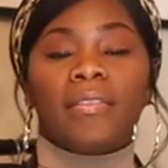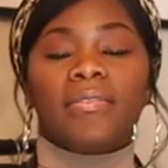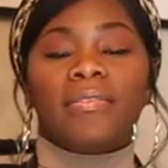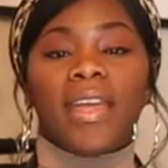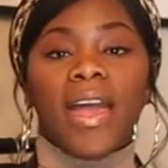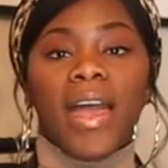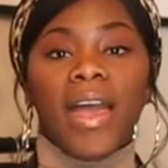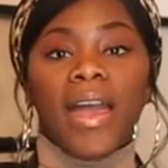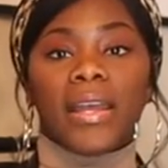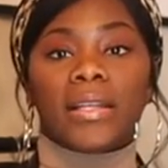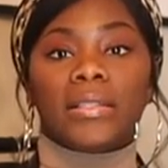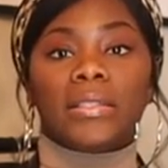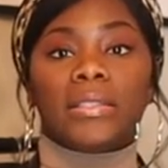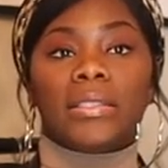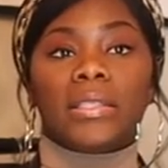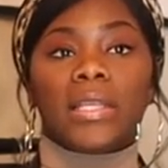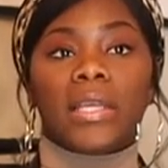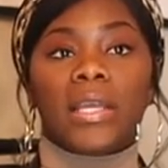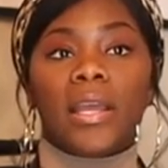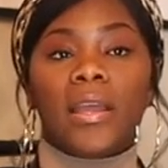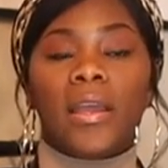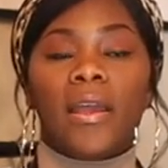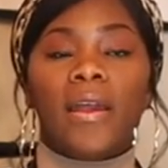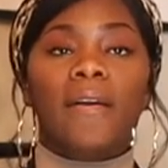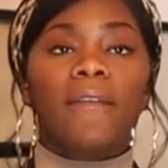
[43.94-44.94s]
that's
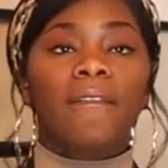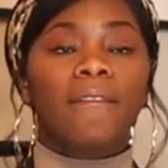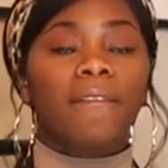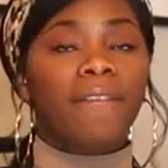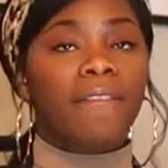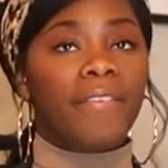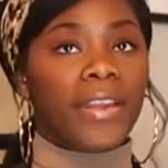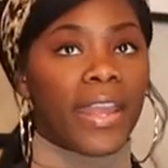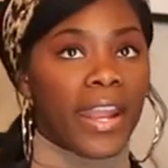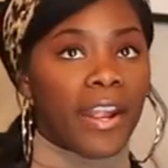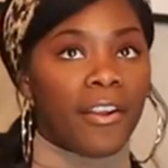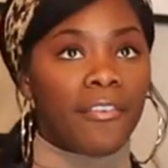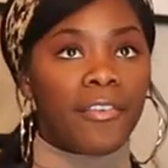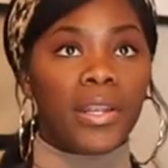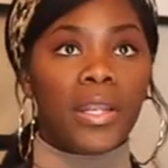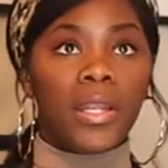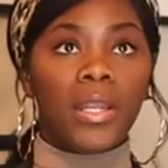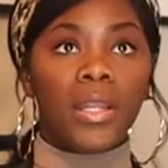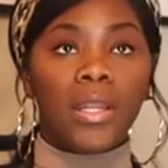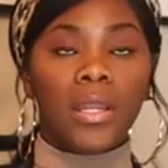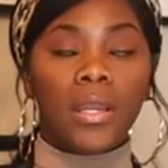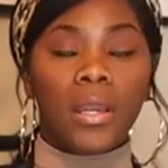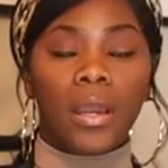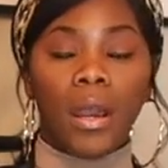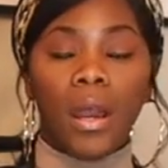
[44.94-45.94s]

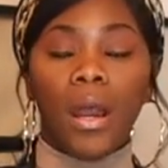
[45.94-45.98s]
very